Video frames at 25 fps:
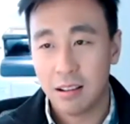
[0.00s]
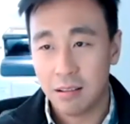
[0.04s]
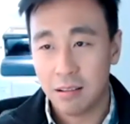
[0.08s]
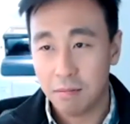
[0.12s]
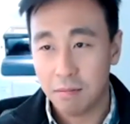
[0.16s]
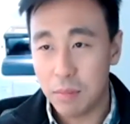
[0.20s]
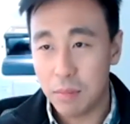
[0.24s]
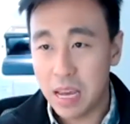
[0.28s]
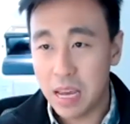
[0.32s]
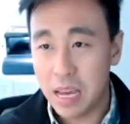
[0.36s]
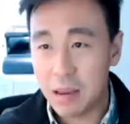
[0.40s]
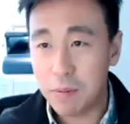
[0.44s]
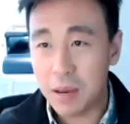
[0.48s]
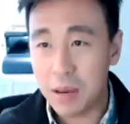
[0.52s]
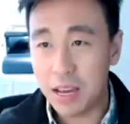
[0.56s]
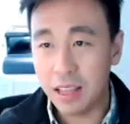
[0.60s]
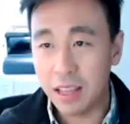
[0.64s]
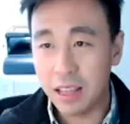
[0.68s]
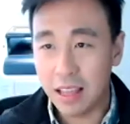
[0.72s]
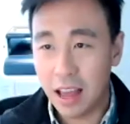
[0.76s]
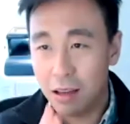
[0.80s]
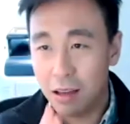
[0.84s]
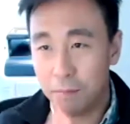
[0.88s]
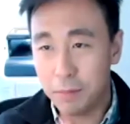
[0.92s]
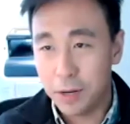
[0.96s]
Me being
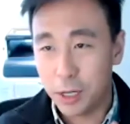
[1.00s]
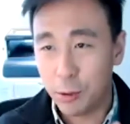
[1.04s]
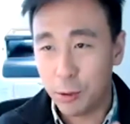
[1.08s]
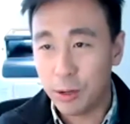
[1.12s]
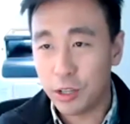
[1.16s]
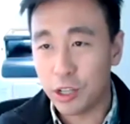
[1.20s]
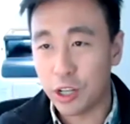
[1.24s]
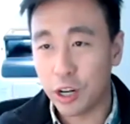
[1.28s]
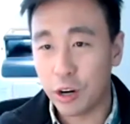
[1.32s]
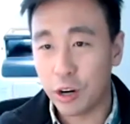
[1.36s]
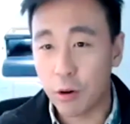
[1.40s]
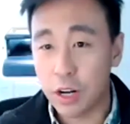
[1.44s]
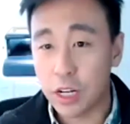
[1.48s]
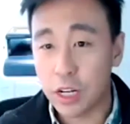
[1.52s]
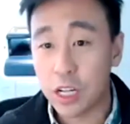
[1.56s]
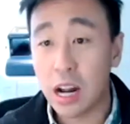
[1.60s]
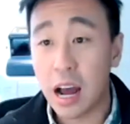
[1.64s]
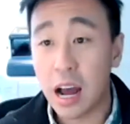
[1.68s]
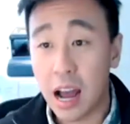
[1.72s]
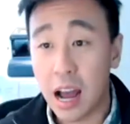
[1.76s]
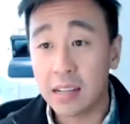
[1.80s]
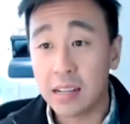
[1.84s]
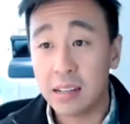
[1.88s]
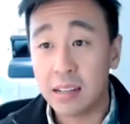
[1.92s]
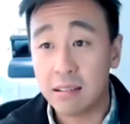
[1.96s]
that in-between generation,
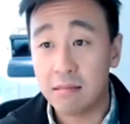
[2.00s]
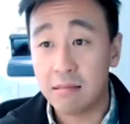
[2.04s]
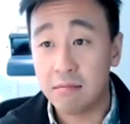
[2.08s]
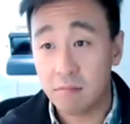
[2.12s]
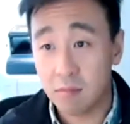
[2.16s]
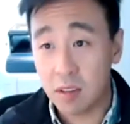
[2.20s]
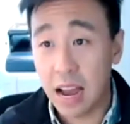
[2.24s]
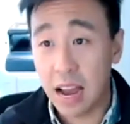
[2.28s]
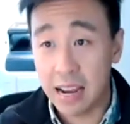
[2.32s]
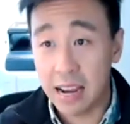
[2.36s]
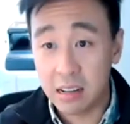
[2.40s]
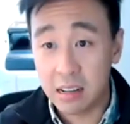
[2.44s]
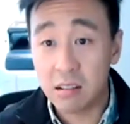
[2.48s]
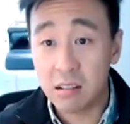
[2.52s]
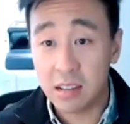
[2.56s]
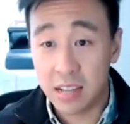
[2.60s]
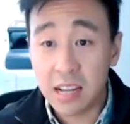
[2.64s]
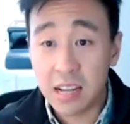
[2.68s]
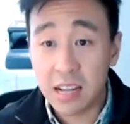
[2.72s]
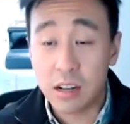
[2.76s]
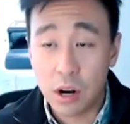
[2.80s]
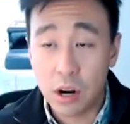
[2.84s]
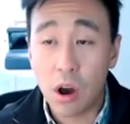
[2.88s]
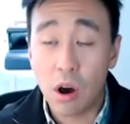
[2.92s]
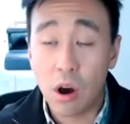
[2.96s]
I
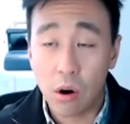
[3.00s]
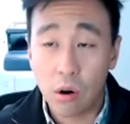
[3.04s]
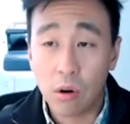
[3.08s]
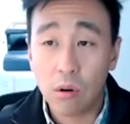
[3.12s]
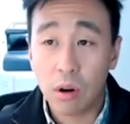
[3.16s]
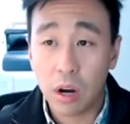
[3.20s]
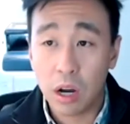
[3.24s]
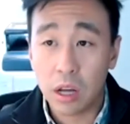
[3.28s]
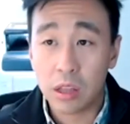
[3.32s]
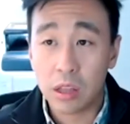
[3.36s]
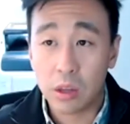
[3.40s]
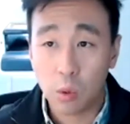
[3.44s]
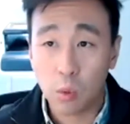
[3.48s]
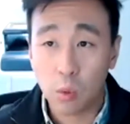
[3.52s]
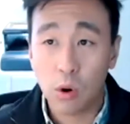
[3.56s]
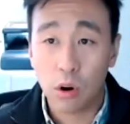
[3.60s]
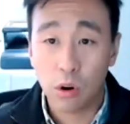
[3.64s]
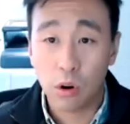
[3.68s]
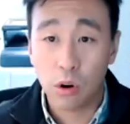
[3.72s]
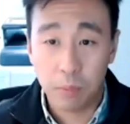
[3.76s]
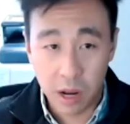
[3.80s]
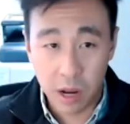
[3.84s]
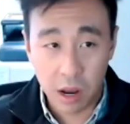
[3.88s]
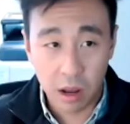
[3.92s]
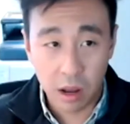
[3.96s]
did know the
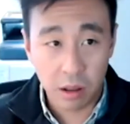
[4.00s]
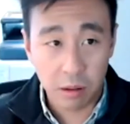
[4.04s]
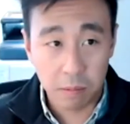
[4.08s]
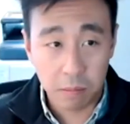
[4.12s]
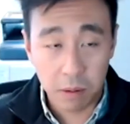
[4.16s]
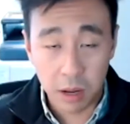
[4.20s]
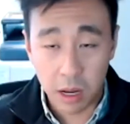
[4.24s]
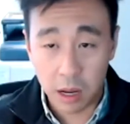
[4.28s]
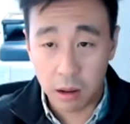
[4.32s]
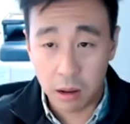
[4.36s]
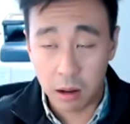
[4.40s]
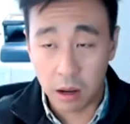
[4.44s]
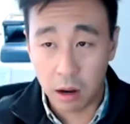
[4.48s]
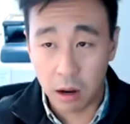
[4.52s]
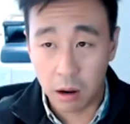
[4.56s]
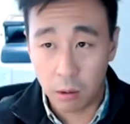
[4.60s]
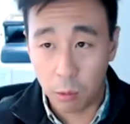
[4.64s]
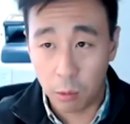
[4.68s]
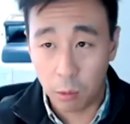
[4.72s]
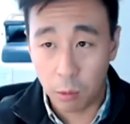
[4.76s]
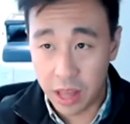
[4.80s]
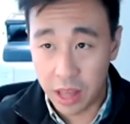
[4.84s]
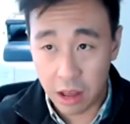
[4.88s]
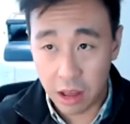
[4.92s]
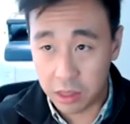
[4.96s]
world
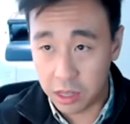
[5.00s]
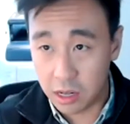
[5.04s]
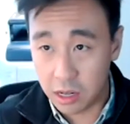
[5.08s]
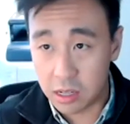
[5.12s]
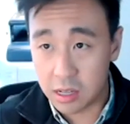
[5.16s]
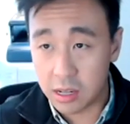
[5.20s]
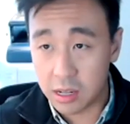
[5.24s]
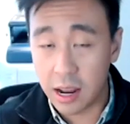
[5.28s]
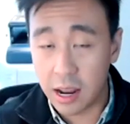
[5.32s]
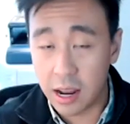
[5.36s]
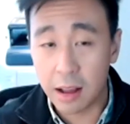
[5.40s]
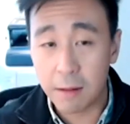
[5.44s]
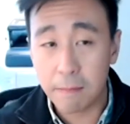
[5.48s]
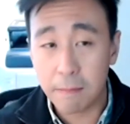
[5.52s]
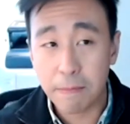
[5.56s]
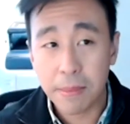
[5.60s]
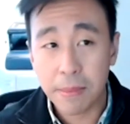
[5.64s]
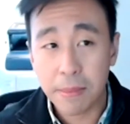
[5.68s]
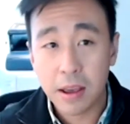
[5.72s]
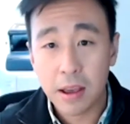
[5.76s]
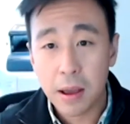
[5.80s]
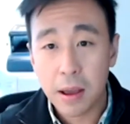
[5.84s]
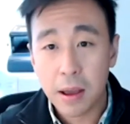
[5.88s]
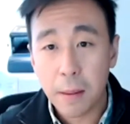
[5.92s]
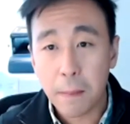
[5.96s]
without the internet,
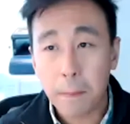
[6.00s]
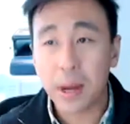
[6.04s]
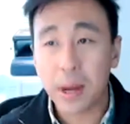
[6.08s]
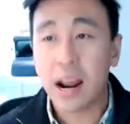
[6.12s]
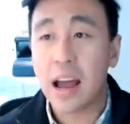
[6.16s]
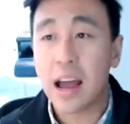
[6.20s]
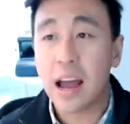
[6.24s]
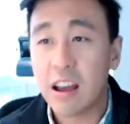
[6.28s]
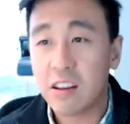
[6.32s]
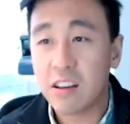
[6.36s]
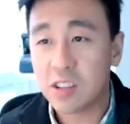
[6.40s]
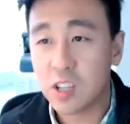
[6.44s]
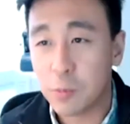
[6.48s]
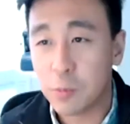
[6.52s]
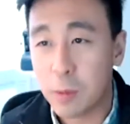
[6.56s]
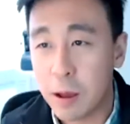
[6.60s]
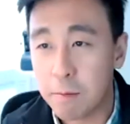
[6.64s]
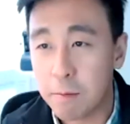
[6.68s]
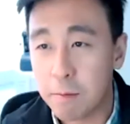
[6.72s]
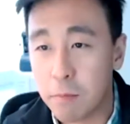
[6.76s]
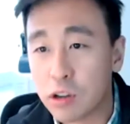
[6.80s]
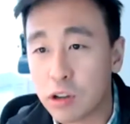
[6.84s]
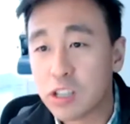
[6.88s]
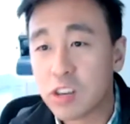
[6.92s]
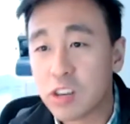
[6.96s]
but I have spent
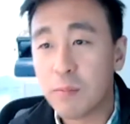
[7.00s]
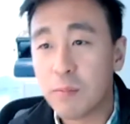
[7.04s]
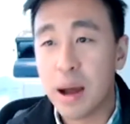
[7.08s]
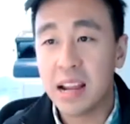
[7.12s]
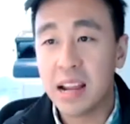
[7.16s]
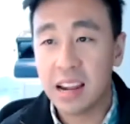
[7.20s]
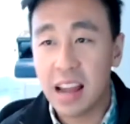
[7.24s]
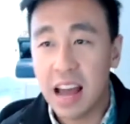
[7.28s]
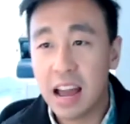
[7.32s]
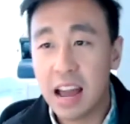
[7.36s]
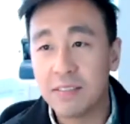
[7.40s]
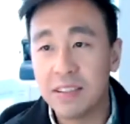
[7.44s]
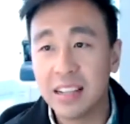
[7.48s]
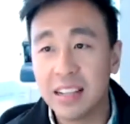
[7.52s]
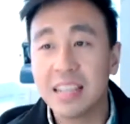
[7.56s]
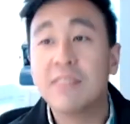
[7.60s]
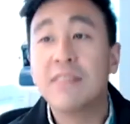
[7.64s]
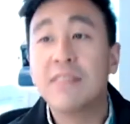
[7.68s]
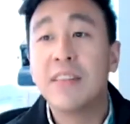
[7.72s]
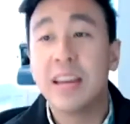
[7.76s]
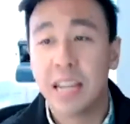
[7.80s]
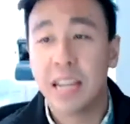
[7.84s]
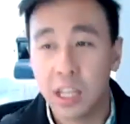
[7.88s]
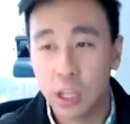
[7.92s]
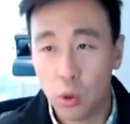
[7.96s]
most of my life
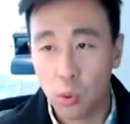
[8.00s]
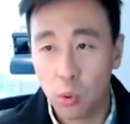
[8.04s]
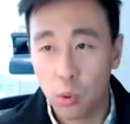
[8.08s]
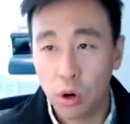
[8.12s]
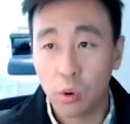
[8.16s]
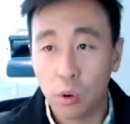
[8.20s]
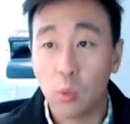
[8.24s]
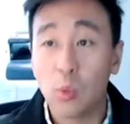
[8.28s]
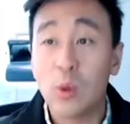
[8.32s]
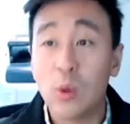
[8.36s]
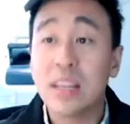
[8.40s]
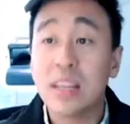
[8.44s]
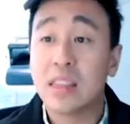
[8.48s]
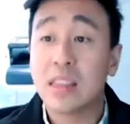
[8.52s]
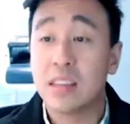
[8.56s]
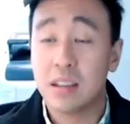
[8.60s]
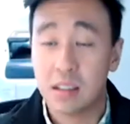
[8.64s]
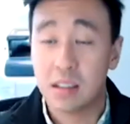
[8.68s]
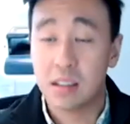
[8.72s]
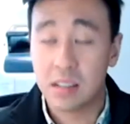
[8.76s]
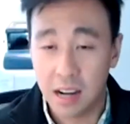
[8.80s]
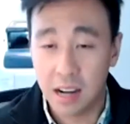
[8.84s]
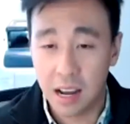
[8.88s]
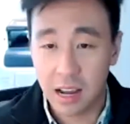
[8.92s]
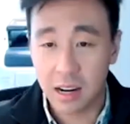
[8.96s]
living in the world with the
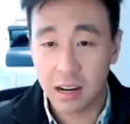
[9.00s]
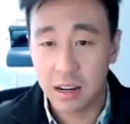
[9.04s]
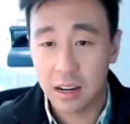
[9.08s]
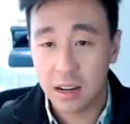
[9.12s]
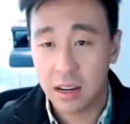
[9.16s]
internet.